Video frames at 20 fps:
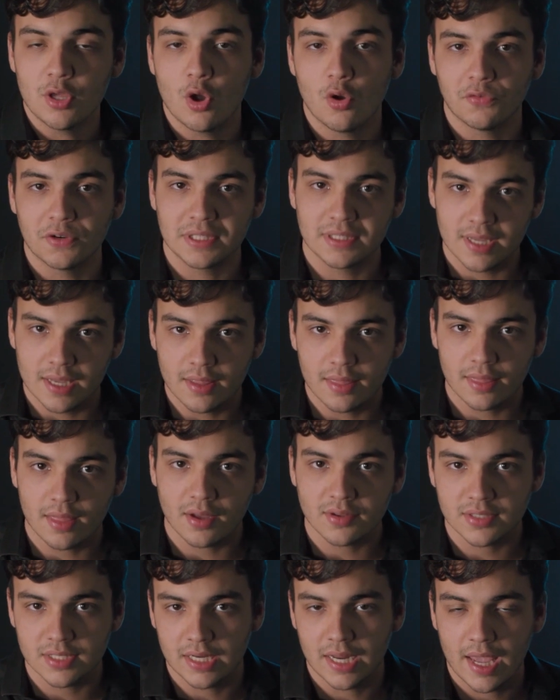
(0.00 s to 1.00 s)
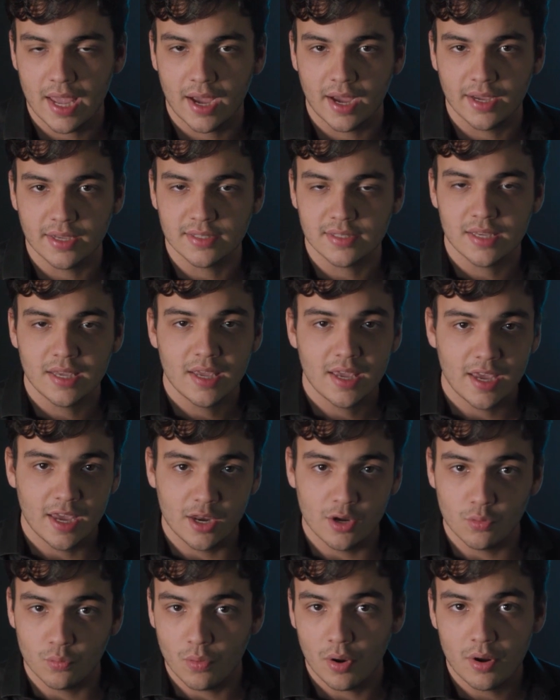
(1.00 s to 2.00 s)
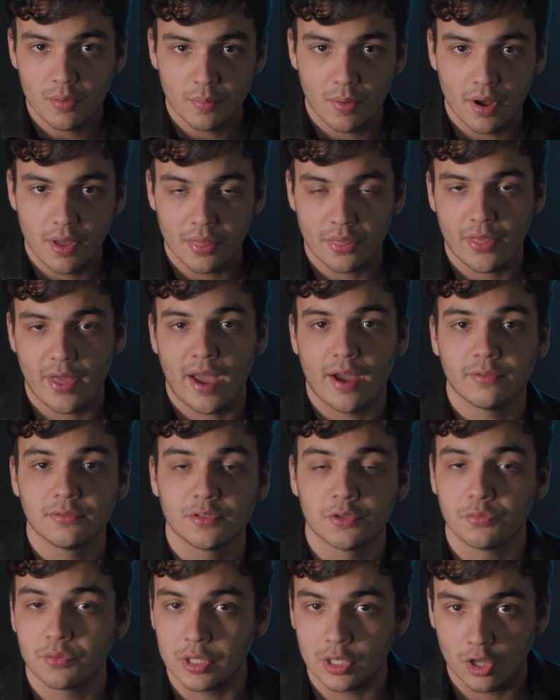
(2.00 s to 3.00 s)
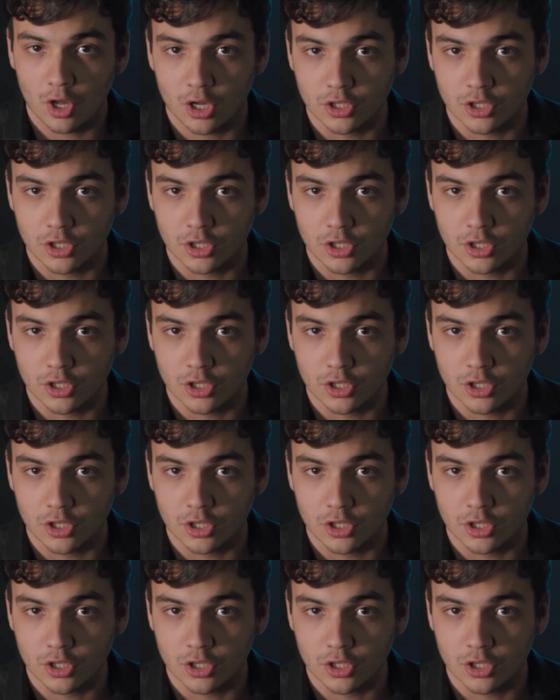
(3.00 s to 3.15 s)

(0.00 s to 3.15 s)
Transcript: me over 10,000 reais in one month after we